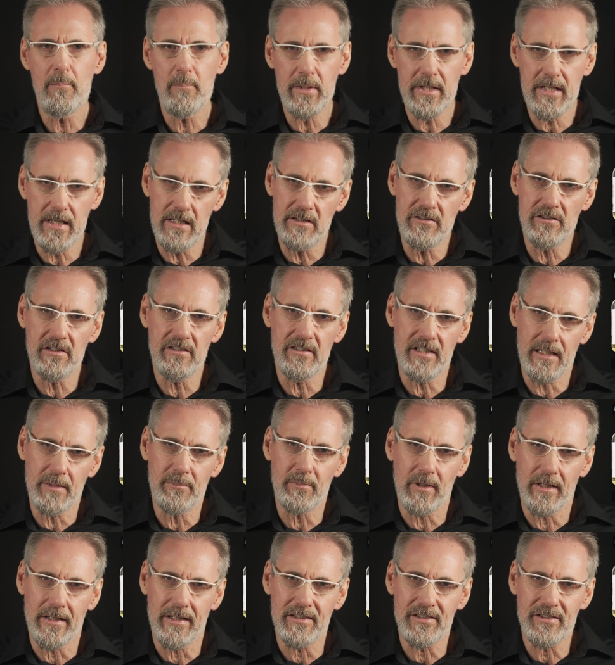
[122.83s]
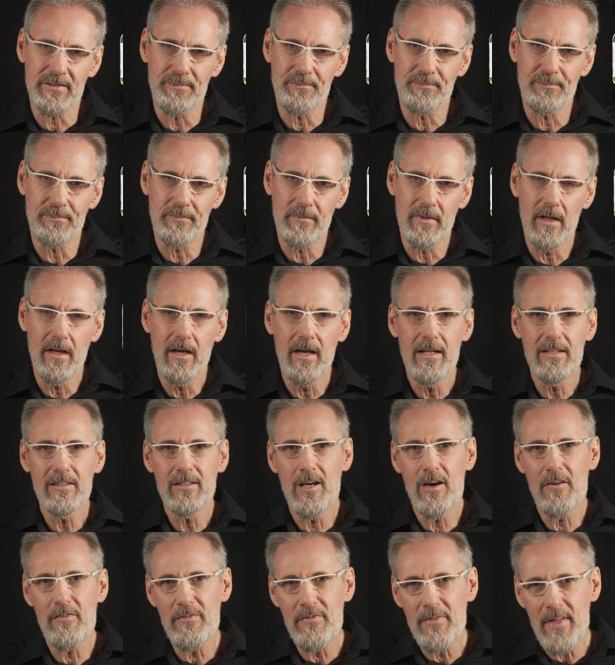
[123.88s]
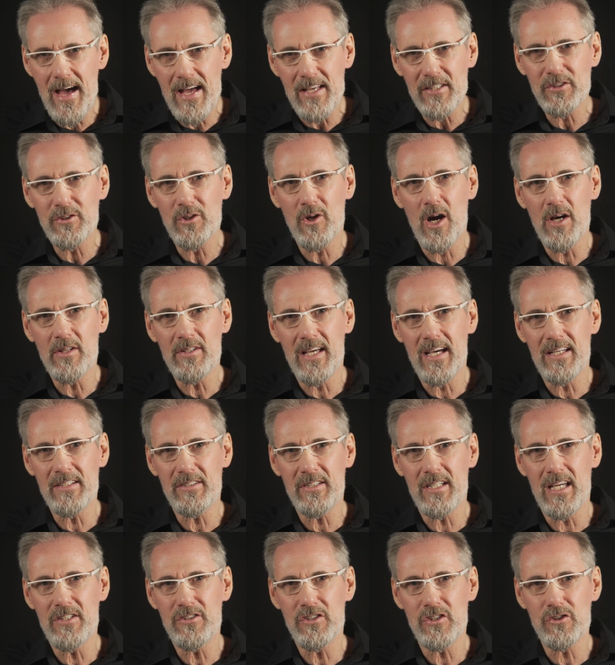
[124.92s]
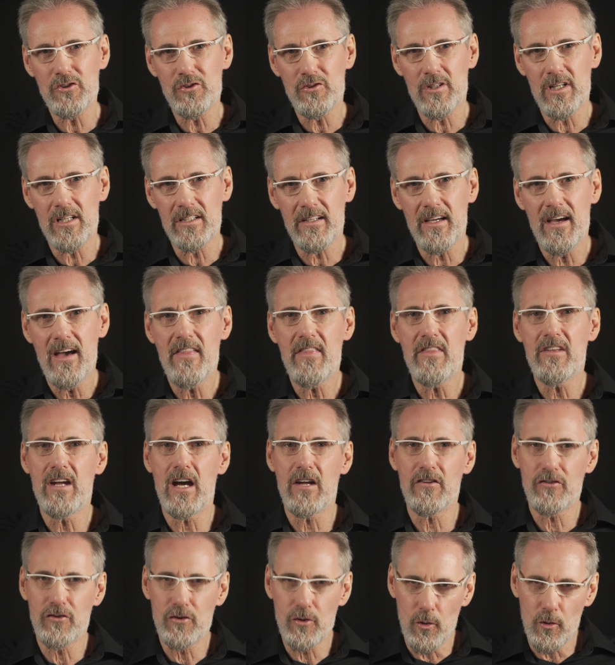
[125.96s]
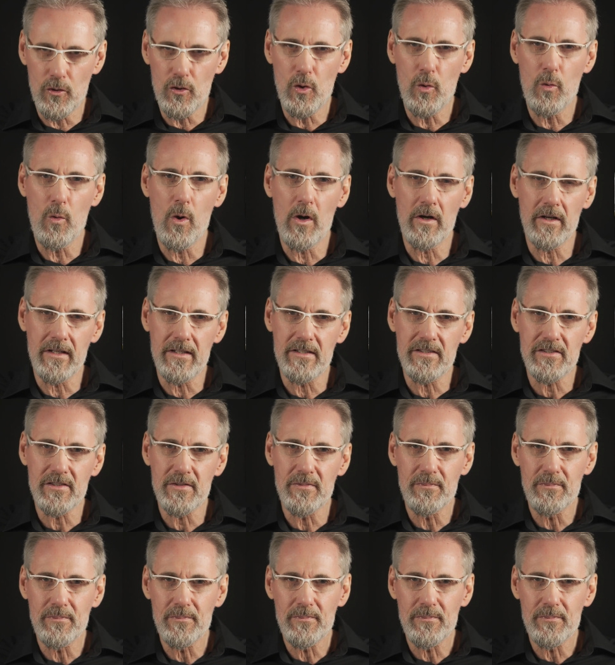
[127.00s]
begin to take place. Now, if that's not an anti-aging drug, then I don't know what is.